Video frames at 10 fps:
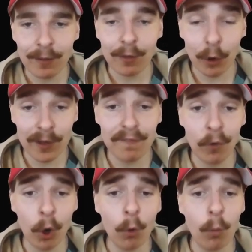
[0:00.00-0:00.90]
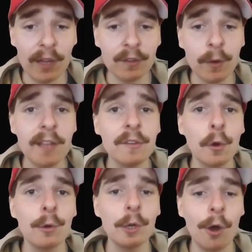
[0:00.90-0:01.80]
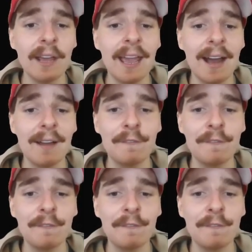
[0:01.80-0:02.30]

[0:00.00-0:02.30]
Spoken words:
34, 122, not out,